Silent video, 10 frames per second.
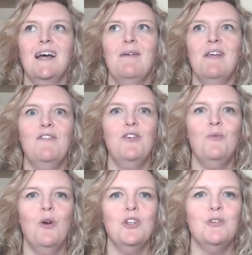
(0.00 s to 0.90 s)
if you
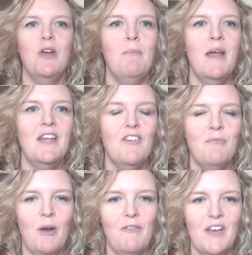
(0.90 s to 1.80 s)
watch many of
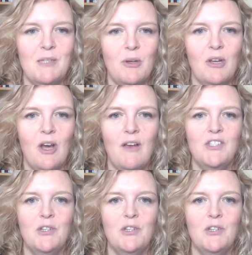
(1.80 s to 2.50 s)
my Facebook Lives,